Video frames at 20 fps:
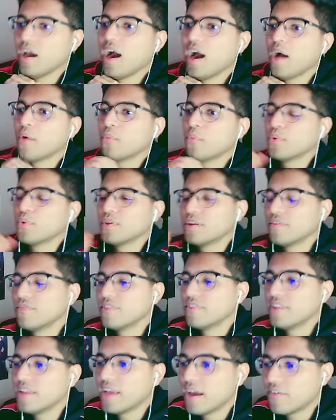I would have
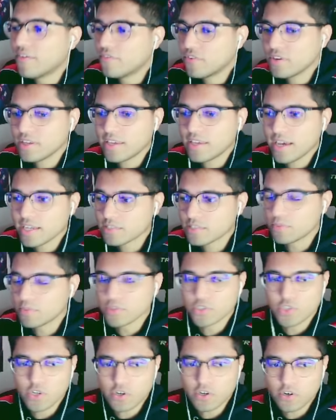never guessed
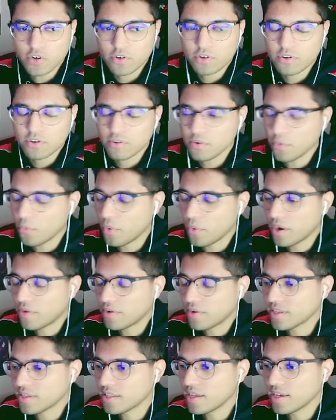Berserker
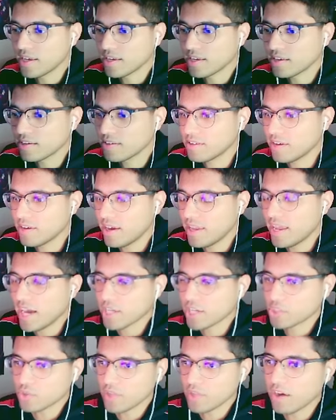wearing like an
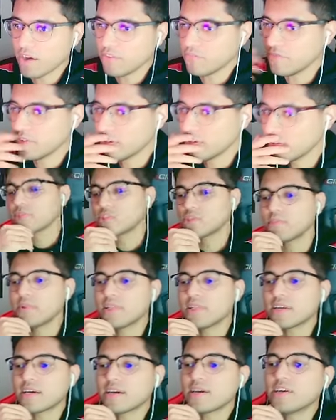actual outfit. Must have
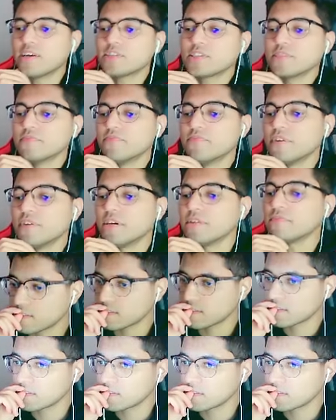been like a custom fit.